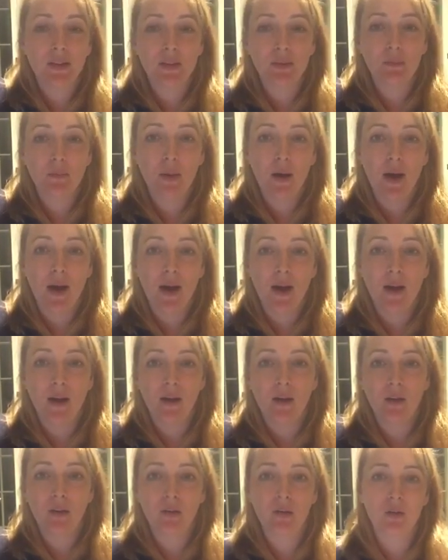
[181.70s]
End
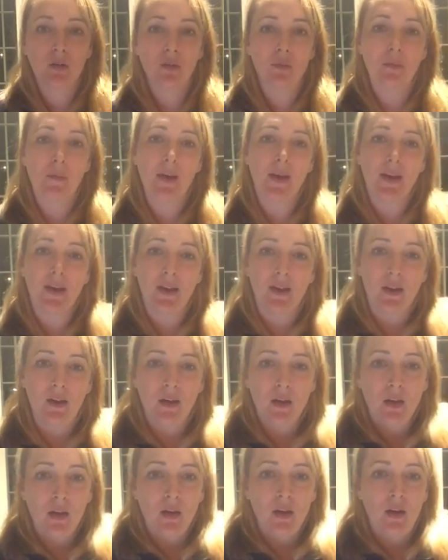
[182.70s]
pile. You could make a
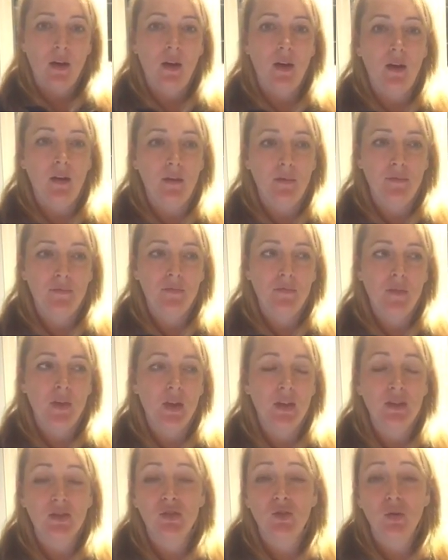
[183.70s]

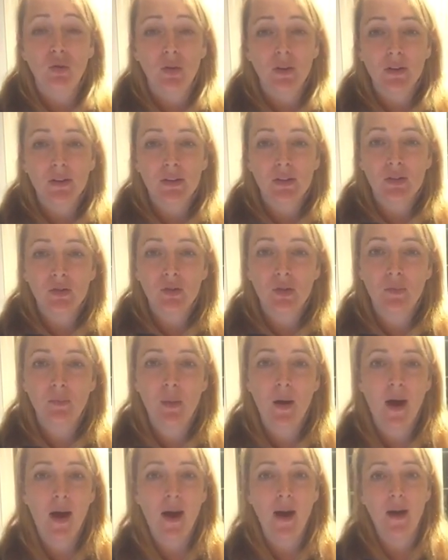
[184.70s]
historic district
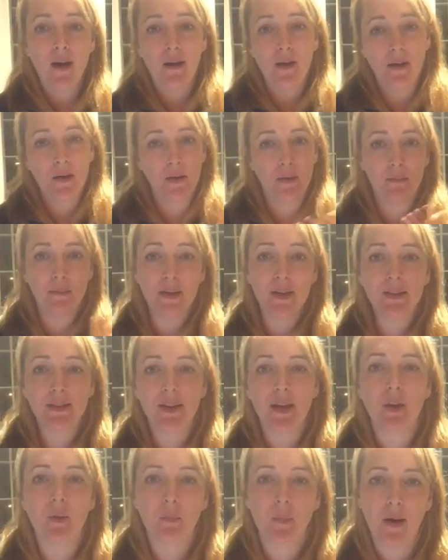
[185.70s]
pile and a
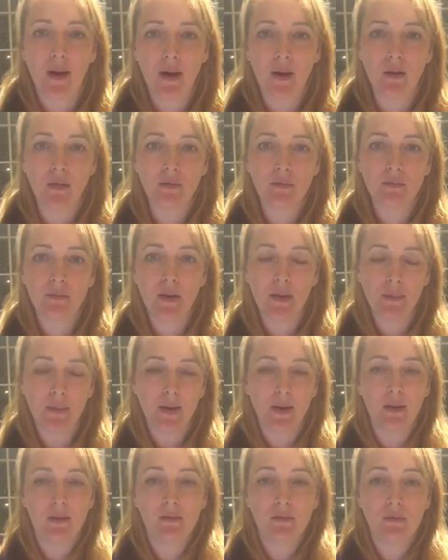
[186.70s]
Midtown pile,
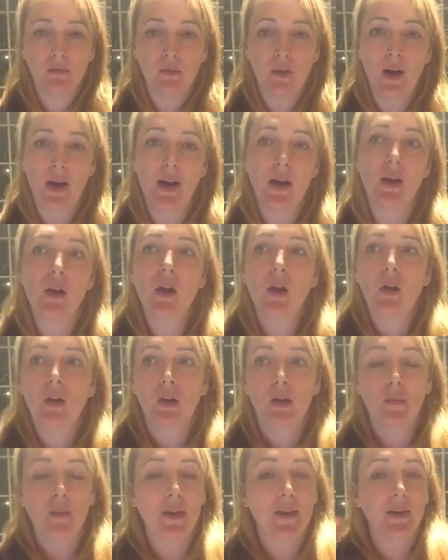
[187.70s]
maybe, right?
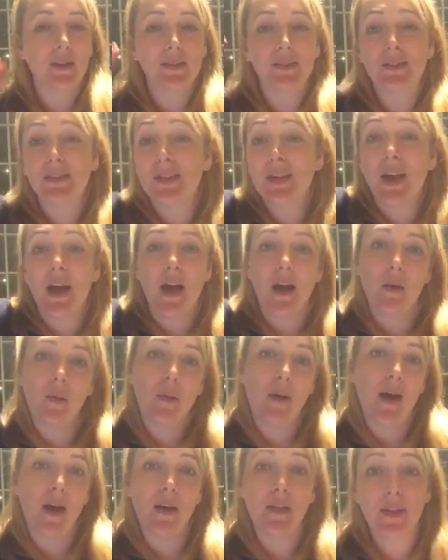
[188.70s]
You could make a Sea Isle
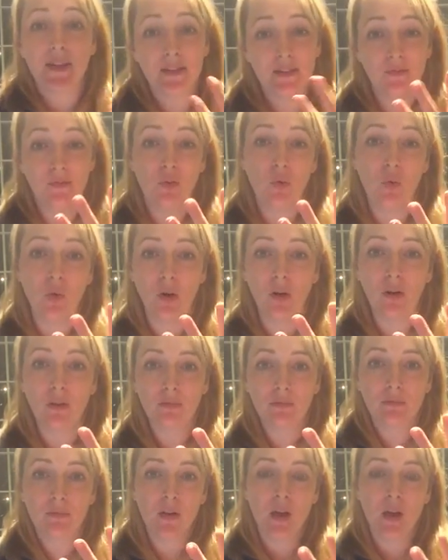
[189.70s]
pile. That's four.